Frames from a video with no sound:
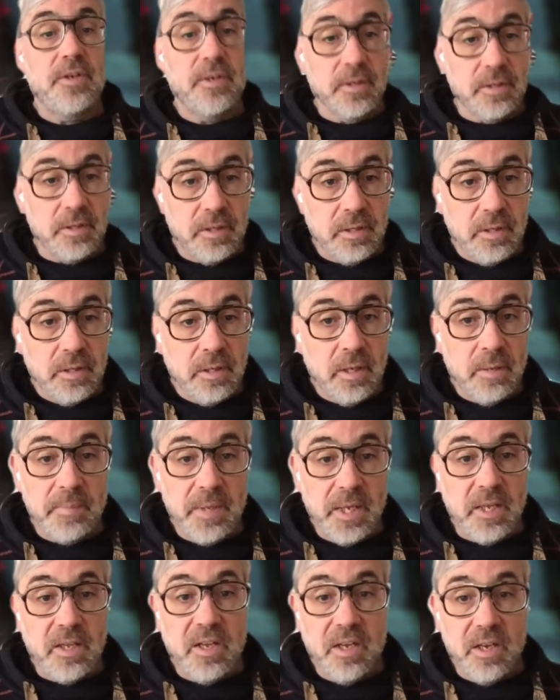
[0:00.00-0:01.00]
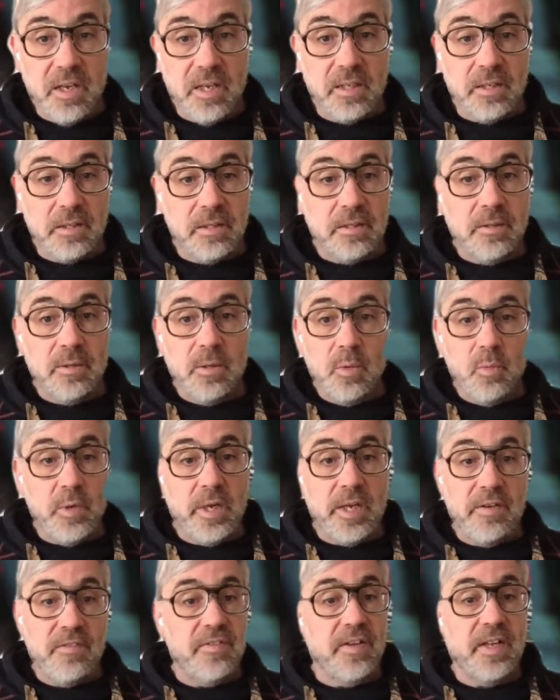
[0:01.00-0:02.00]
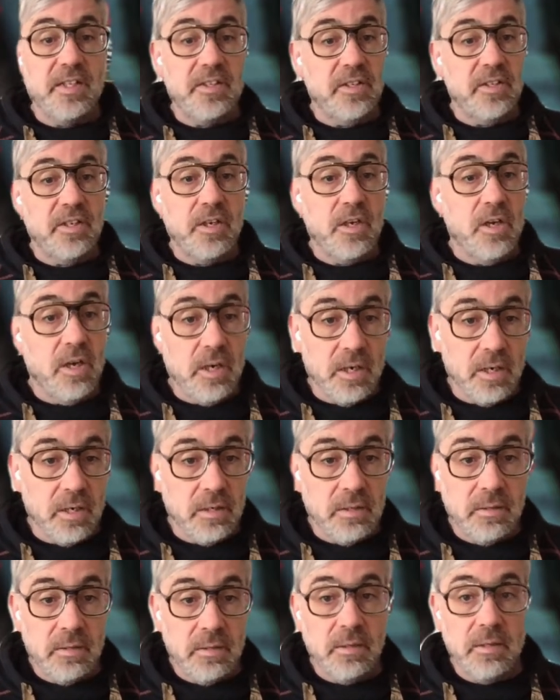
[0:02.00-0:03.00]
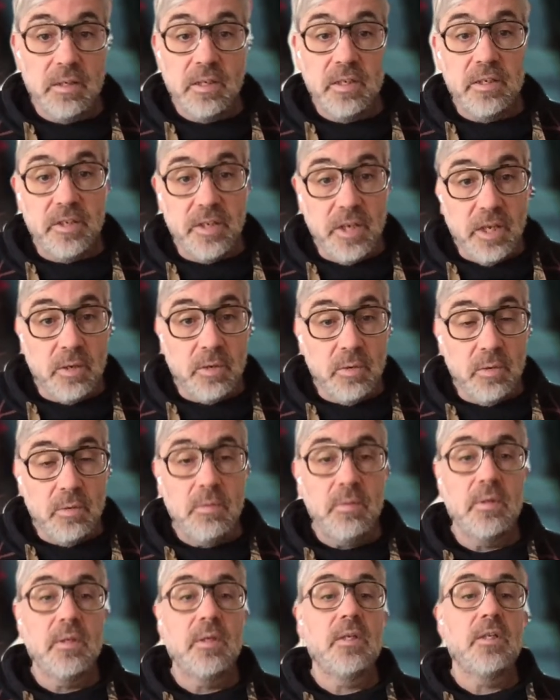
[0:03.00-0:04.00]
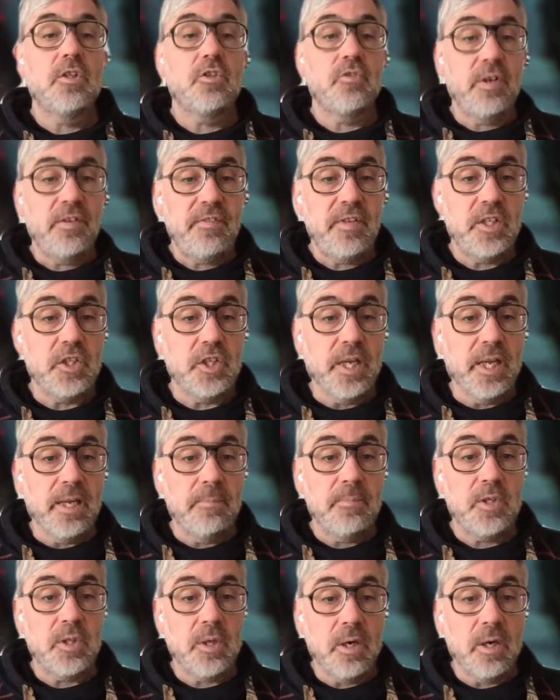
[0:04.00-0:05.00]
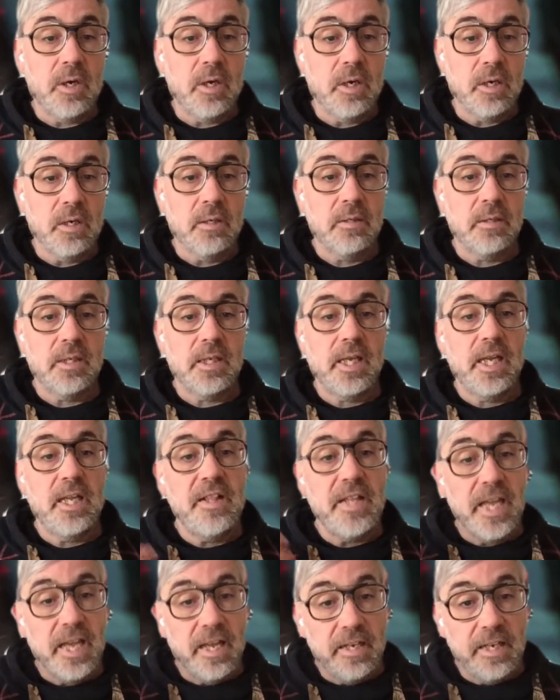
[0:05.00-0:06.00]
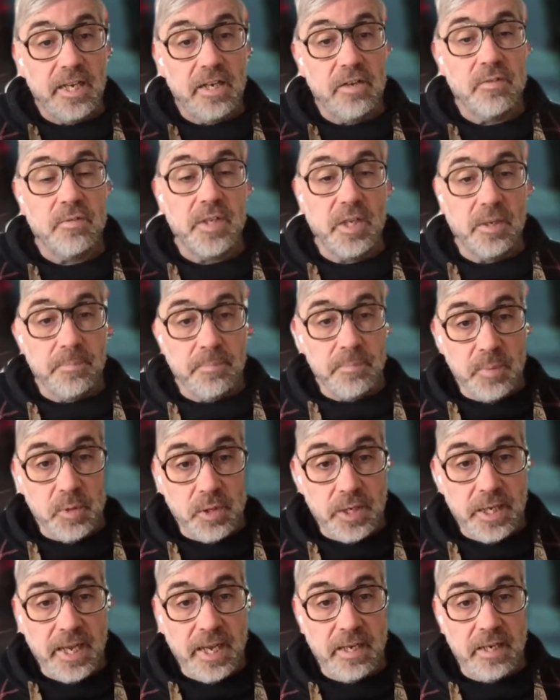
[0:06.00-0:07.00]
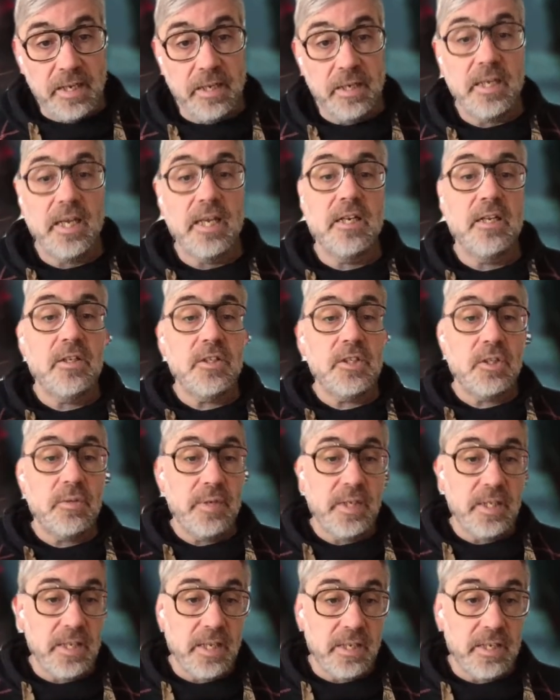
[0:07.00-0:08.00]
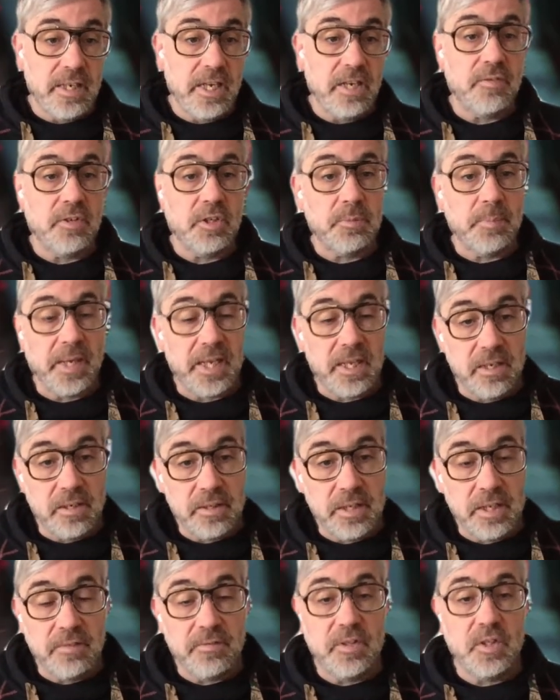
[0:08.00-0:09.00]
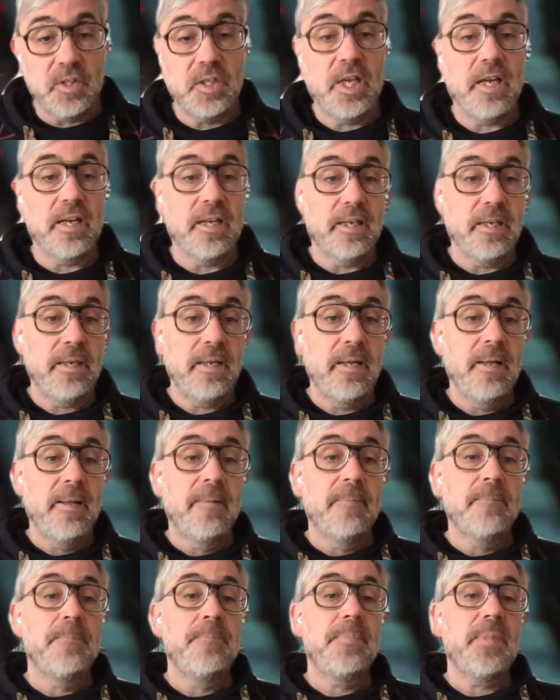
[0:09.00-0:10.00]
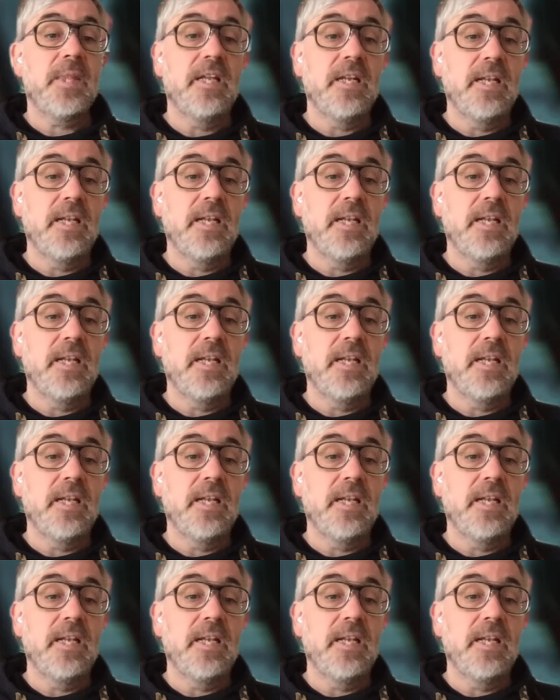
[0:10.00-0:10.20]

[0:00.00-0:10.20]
No, traffic jams are, in the idea of Dick Buchanan and also in the idea of a speculative design, an inherently design